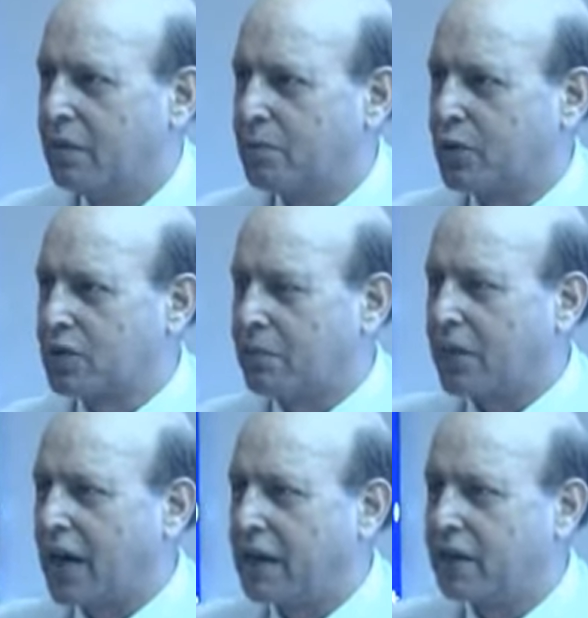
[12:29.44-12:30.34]
put some
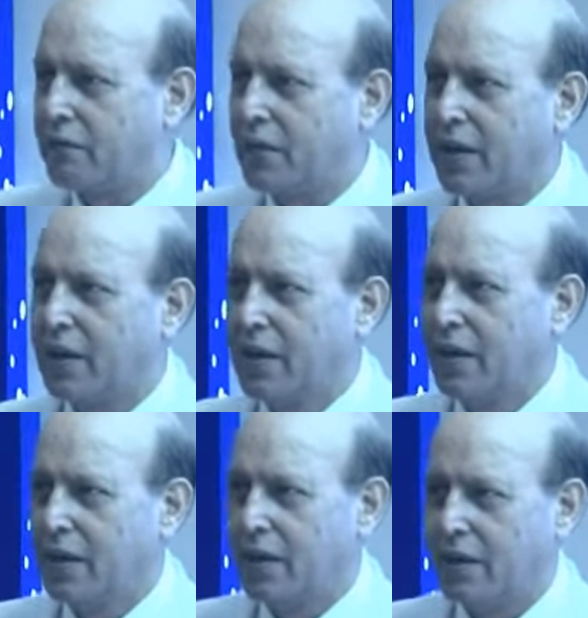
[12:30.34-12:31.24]
kind of a
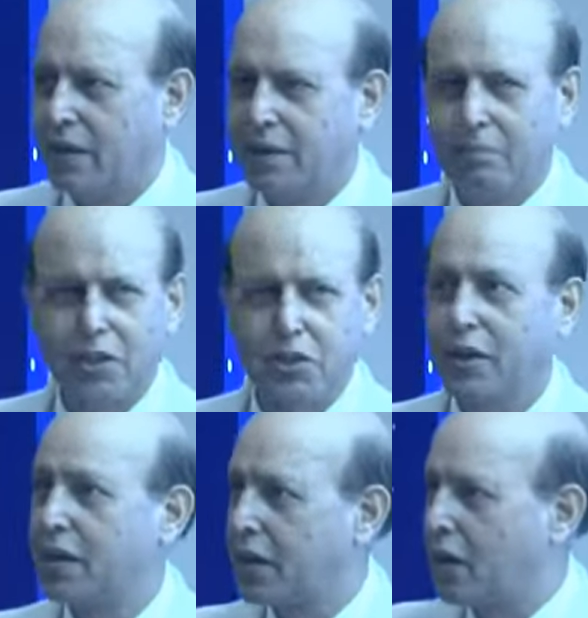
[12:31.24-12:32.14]

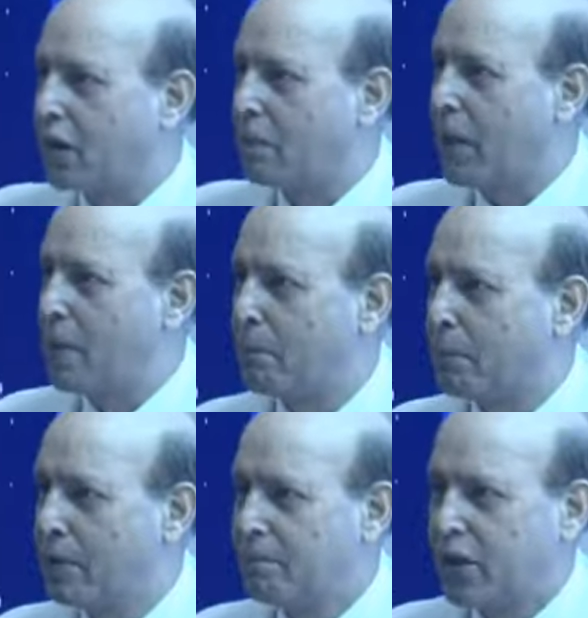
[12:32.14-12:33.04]
machinery or a
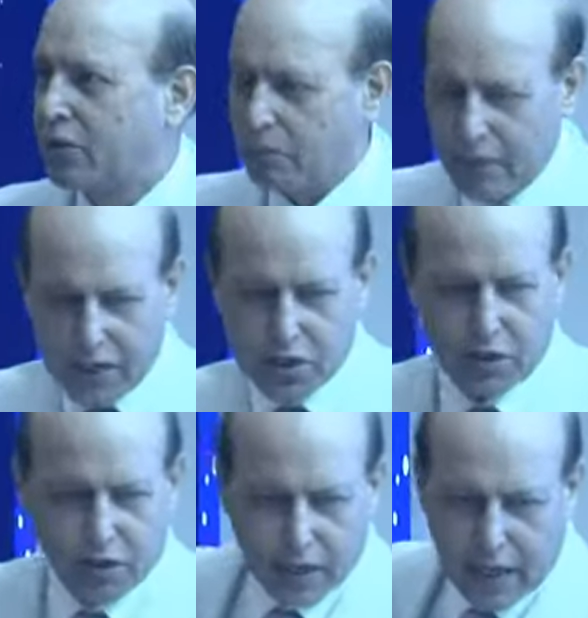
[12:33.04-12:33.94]
pump to make
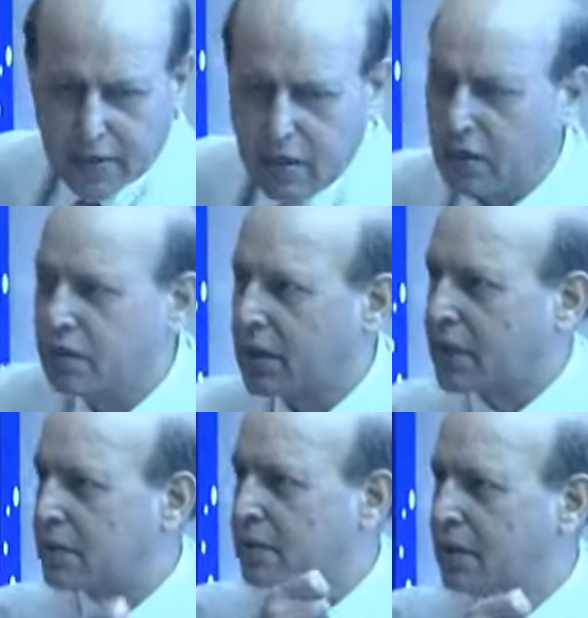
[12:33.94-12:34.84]
sure that, you know,
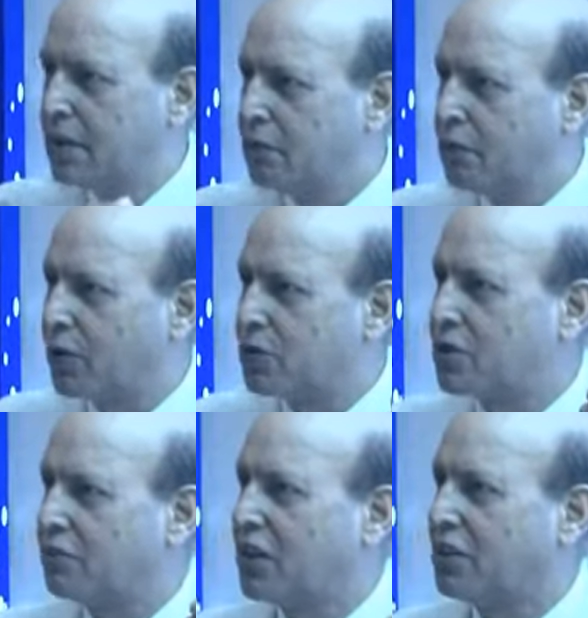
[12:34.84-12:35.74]
that force
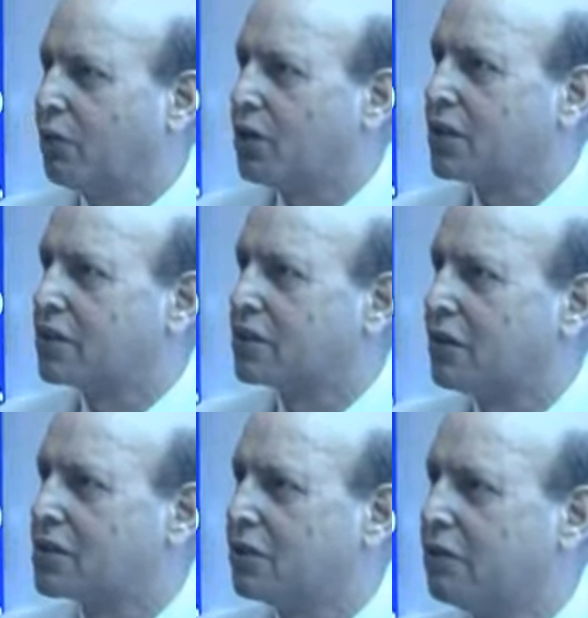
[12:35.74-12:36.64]
of that water is
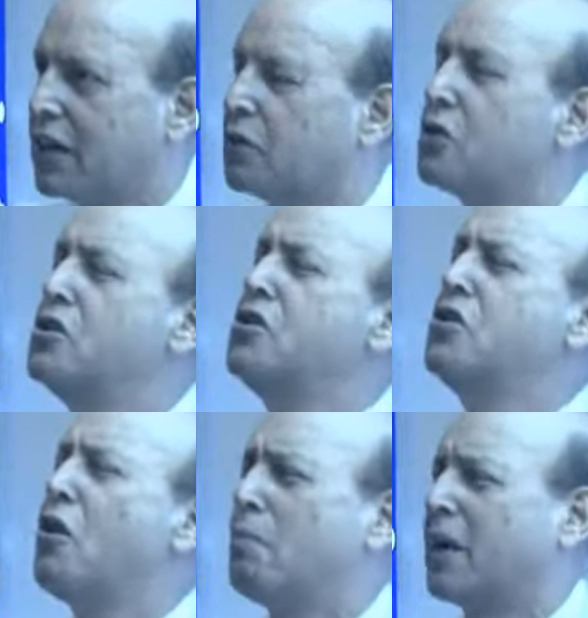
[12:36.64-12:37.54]
also very,
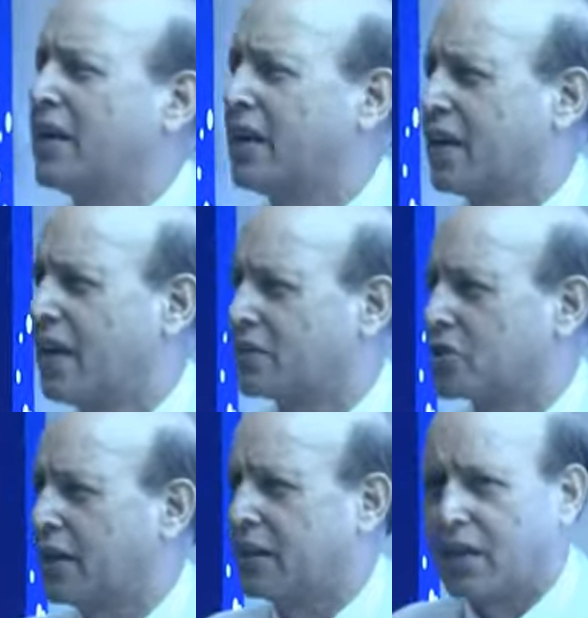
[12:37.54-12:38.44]
nobody cares
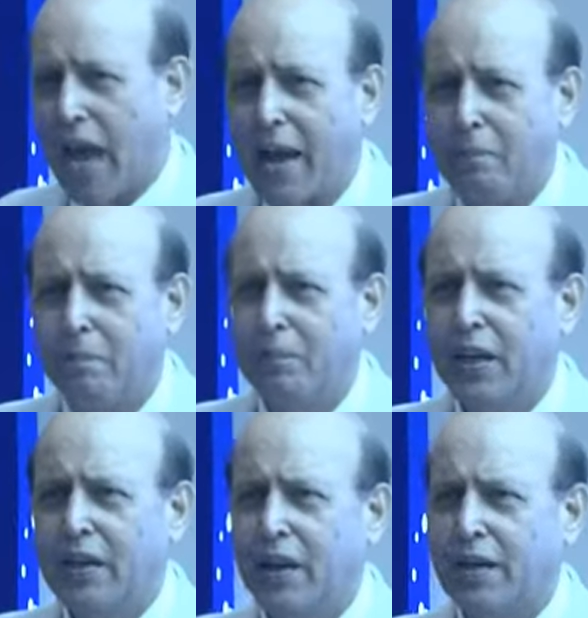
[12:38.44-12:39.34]
a damn
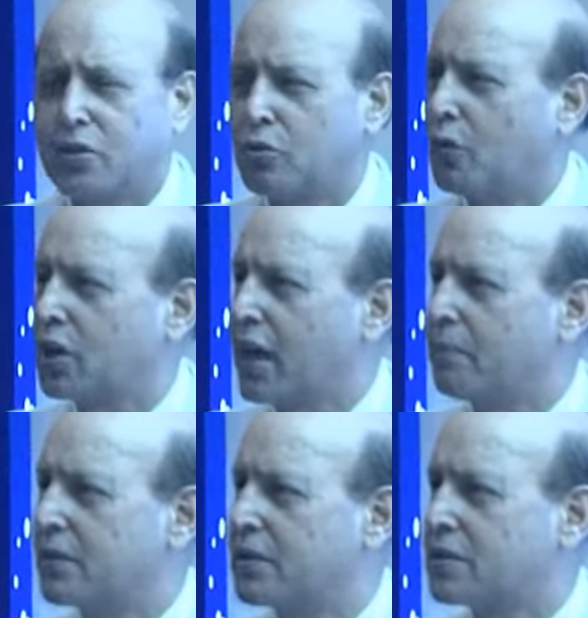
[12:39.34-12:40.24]
as to what
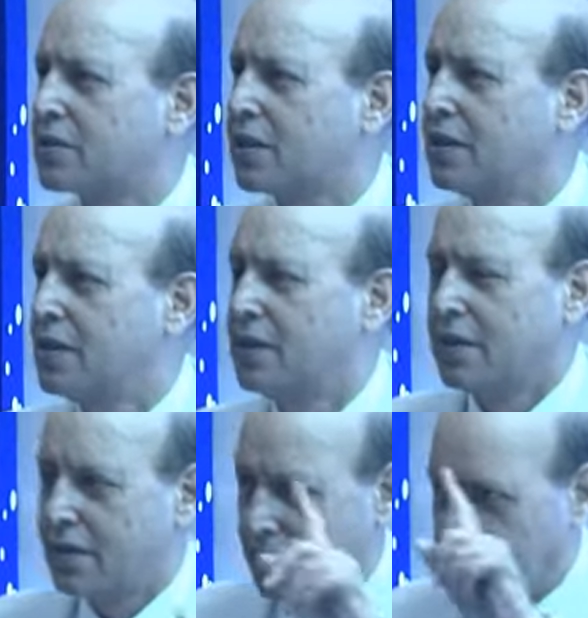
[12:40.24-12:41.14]
happens.
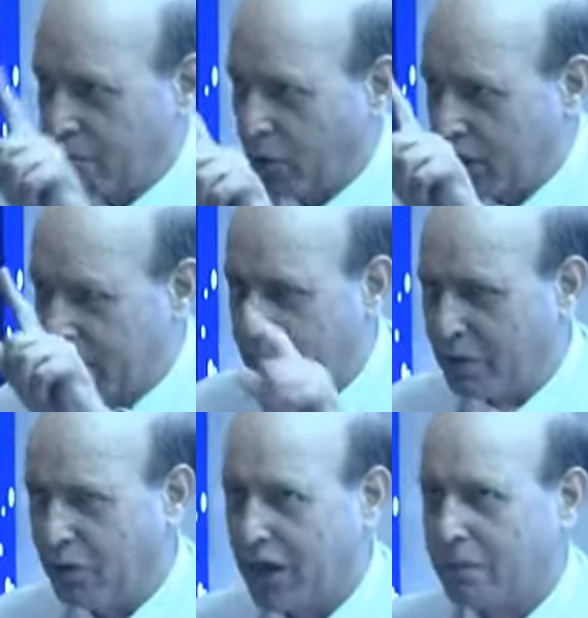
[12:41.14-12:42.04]
Point number one.